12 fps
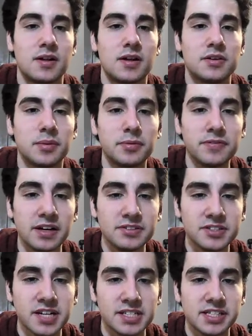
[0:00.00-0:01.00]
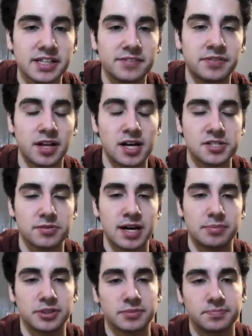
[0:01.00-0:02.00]
Number 519,
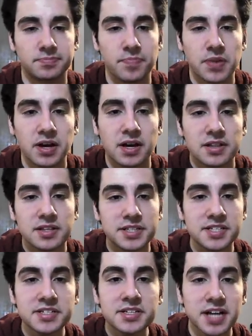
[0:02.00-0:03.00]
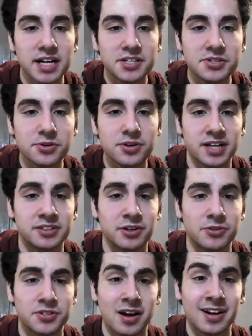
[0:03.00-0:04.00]
velociraptor. This is a dinosaur that
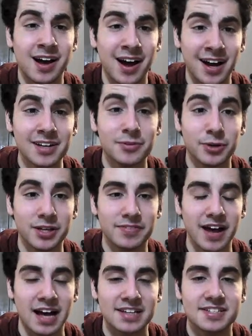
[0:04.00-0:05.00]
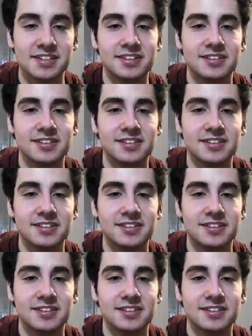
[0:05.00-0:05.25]
goes kind of really fast.